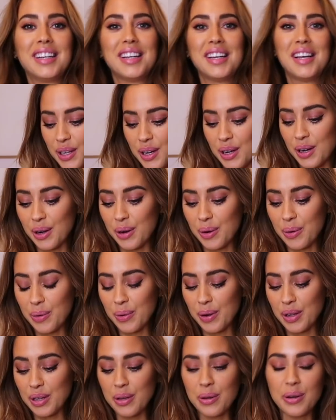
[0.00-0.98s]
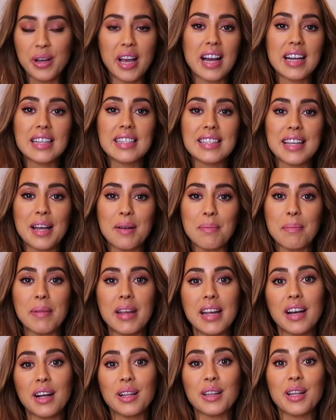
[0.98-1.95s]
So you guys sent
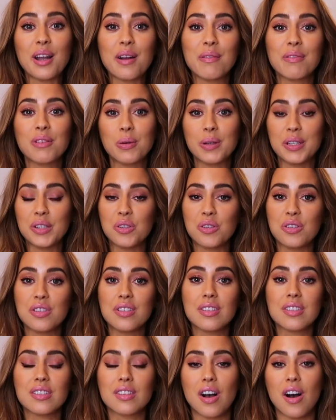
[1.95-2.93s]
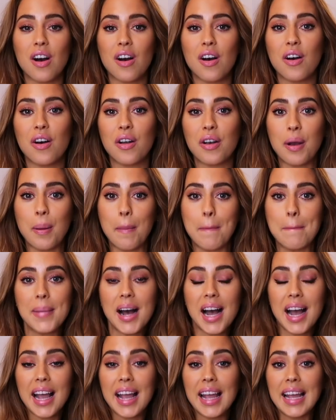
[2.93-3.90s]
me a lot of questions on
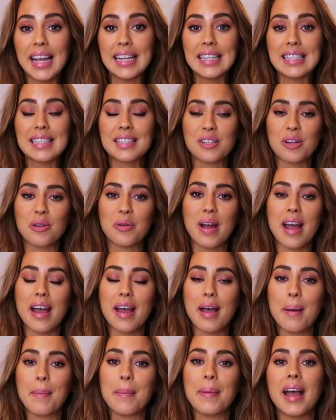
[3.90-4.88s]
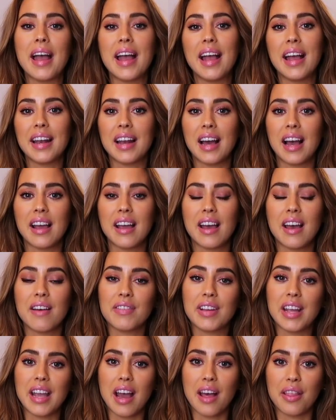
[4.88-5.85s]
my Instagram, and I
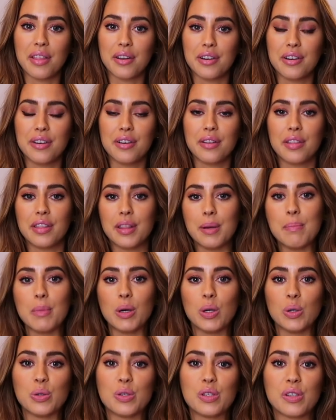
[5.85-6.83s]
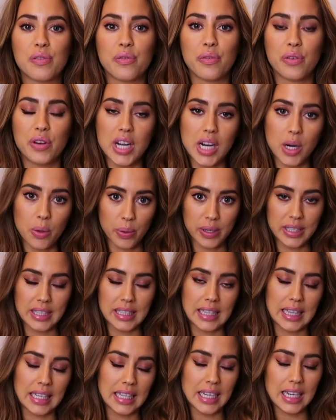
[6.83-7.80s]
have gathered the most
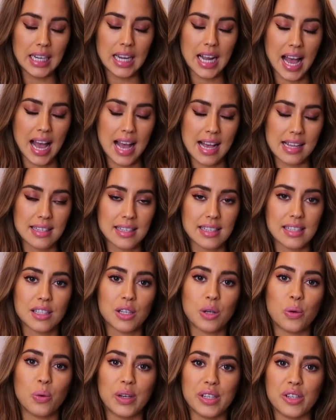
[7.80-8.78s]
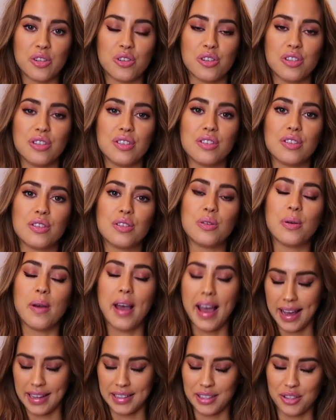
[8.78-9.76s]
frequently asked questions to
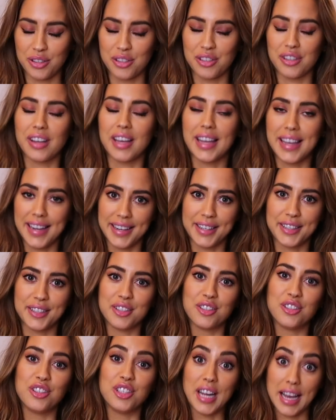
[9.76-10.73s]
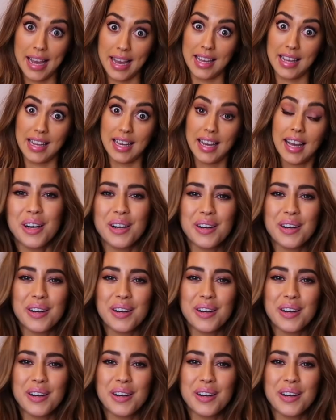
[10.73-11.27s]
answer here today.